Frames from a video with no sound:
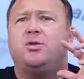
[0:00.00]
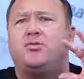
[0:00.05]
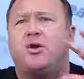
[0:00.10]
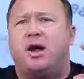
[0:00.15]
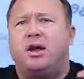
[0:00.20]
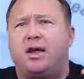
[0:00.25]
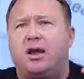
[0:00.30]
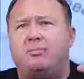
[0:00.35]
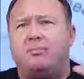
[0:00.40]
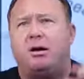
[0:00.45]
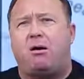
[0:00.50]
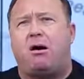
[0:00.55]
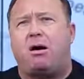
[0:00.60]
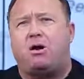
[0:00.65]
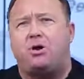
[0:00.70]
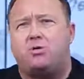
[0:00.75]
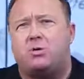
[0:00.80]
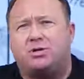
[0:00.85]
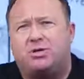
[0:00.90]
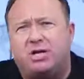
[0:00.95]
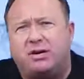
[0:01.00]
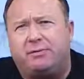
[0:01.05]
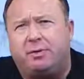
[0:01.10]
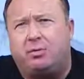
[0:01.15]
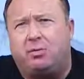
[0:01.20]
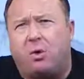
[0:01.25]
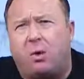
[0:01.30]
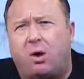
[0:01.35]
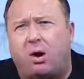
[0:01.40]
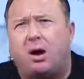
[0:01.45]
to try to get America into a
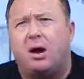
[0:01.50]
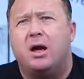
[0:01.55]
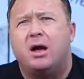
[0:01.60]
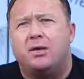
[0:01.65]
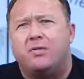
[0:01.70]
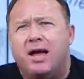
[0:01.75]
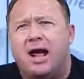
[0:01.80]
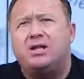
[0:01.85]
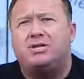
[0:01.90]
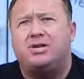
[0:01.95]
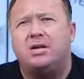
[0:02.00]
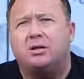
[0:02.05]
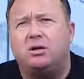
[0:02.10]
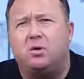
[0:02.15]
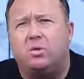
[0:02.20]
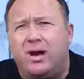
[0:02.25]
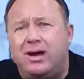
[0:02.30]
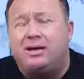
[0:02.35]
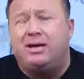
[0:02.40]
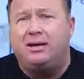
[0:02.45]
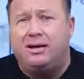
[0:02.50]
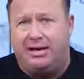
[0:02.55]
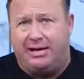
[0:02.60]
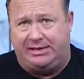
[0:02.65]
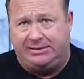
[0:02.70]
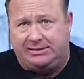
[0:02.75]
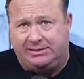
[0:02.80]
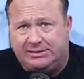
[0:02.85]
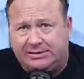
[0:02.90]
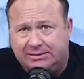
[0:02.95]
civil war. That's in the
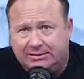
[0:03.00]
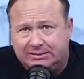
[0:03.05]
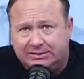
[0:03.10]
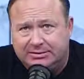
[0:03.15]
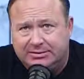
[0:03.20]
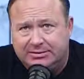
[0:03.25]
WikiLeaks.